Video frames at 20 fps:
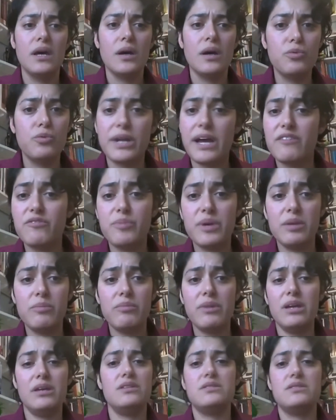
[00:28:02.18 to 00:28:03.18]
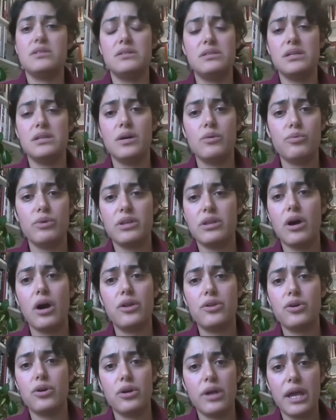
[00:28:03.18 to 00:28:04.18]
would have been made to deal with
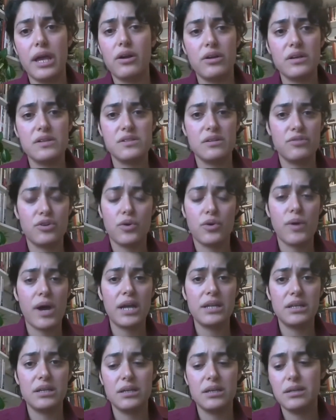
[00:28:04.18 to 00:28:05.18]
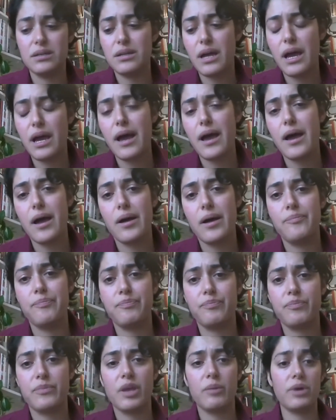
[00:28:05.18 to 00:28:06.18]
other areas of Iranian
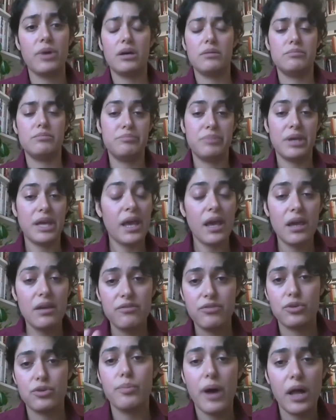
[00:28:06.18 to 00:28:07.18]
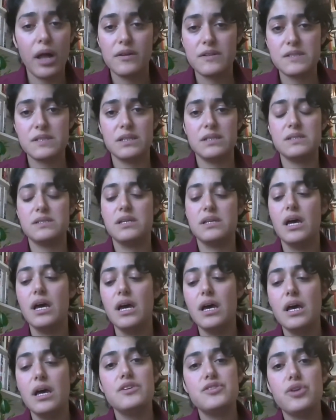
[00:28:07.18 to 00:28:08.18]
behavior policies.
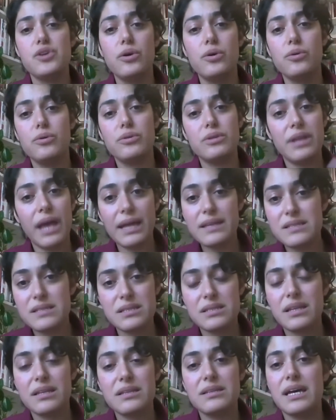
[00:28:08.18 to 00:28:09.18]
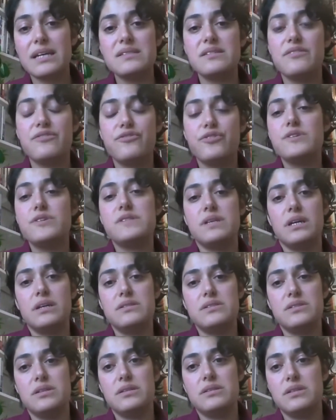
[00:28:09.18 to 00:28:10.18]
So that's the first thing
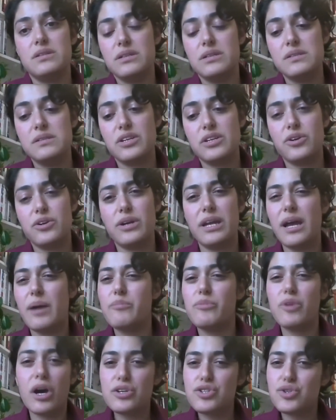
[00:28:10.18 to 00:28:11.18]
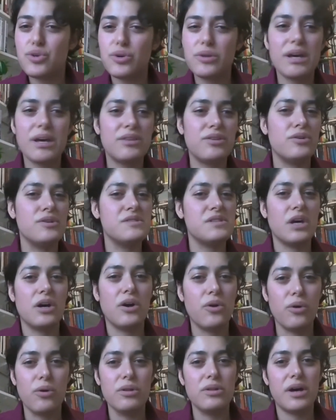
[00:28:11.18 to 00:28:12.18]
to consider. And I'm not sure that there is a
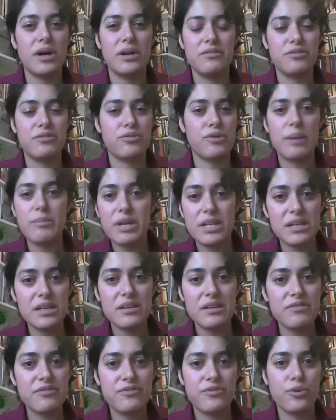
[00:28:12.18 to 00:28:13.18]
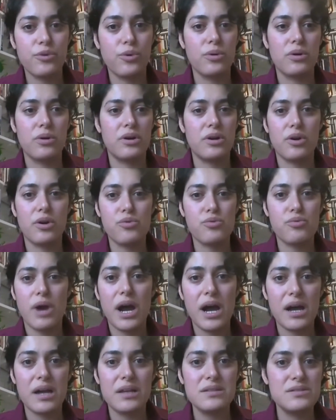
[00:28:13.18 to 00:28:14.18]
whole lot of remedy for
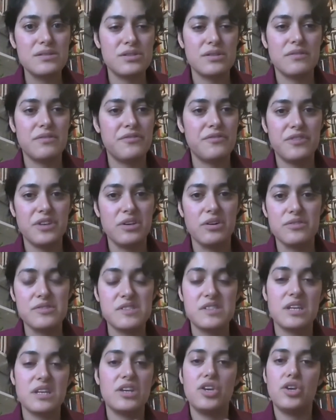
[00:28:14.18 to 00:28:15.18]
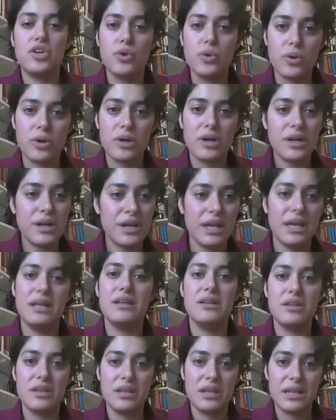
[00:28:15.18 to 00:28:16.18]
Iran to feel secure
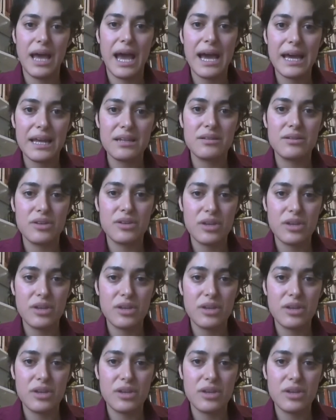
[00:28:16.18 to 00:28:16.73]
in that